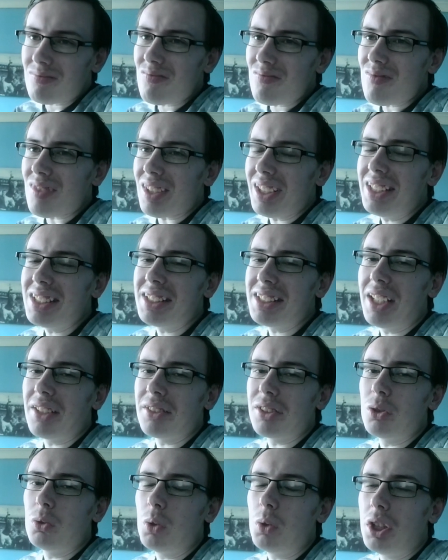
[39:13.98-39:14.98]
is now
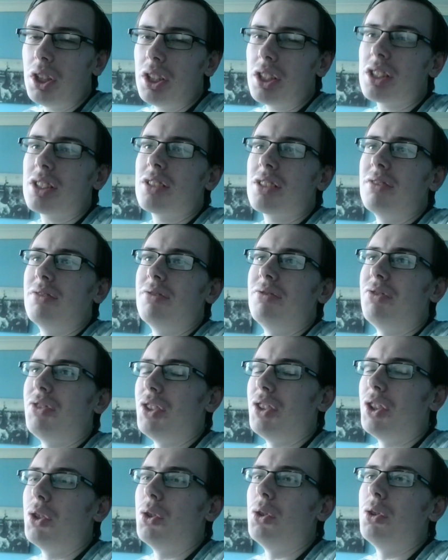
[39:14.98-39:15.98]
the worst
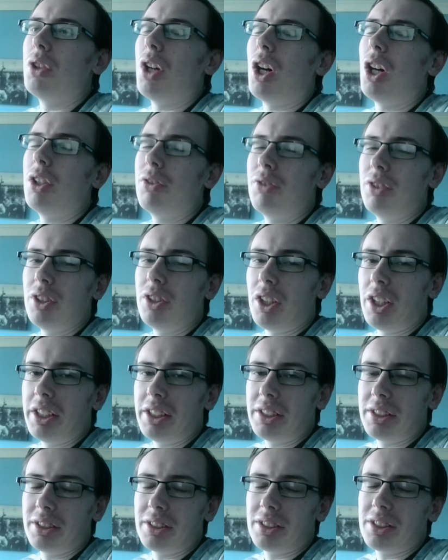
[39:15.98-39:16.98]
viewed overnight
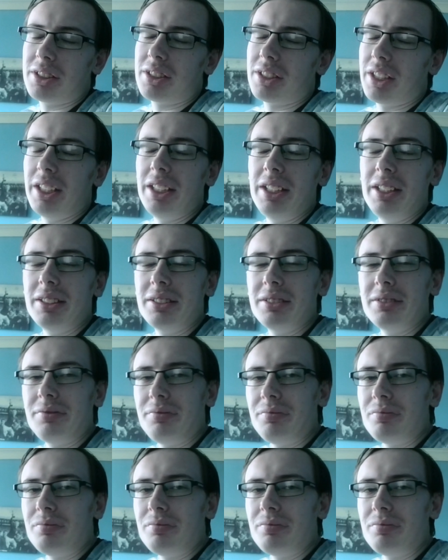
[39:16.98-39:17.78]
scene